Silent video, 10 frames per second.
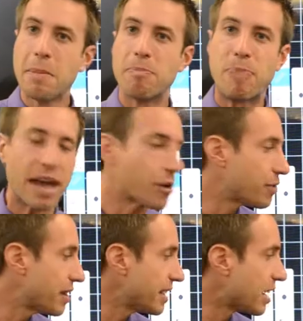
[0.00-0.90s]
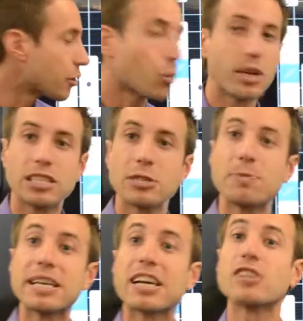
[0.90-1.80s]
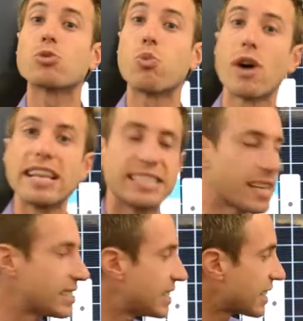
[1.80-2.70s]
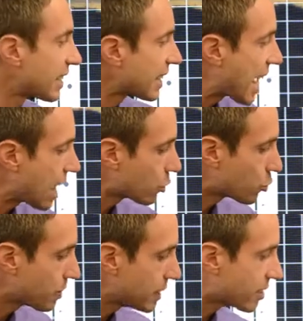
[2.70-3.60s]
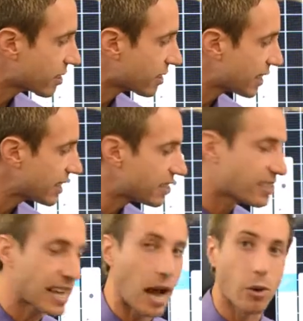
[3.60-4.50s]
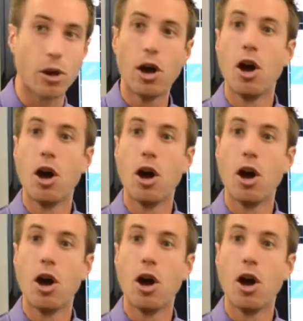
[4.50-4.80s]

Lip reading: better than the other ones is because what it does, it allows me to list out